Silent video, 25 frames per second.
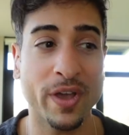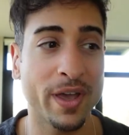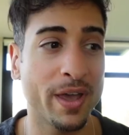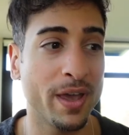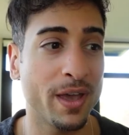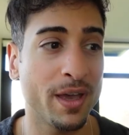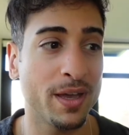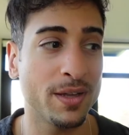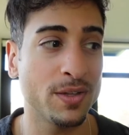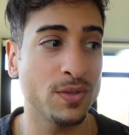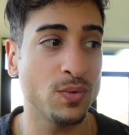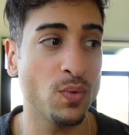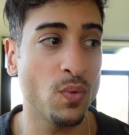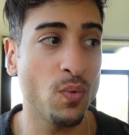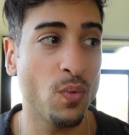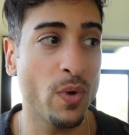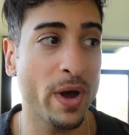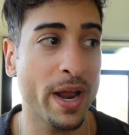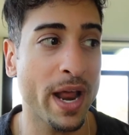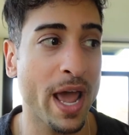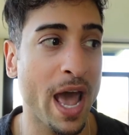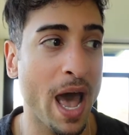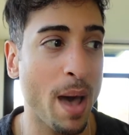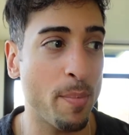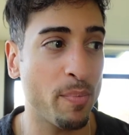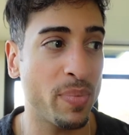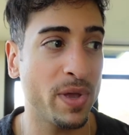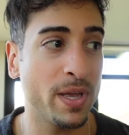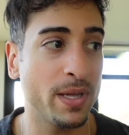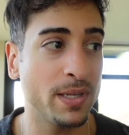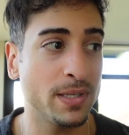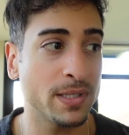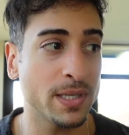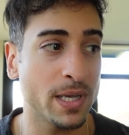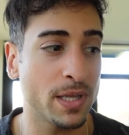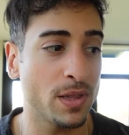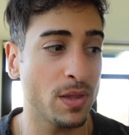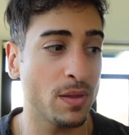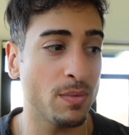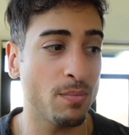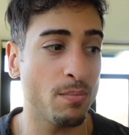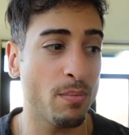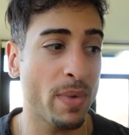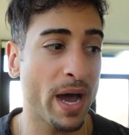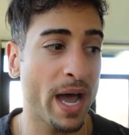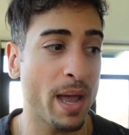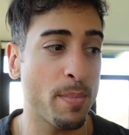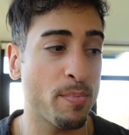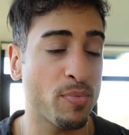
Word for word: and what happens and my